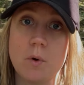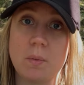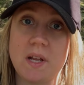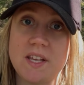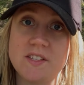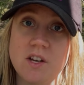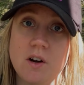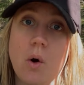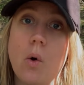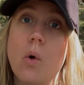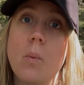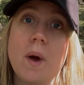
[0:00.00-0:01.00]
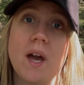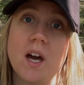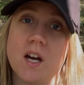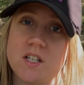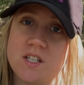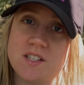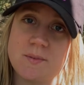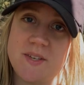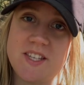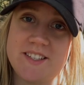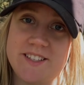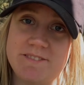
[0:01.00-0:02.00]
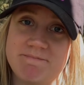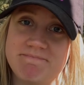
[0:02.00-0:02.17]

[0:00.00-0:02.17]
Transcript: plays her, oh my god, she's amazing.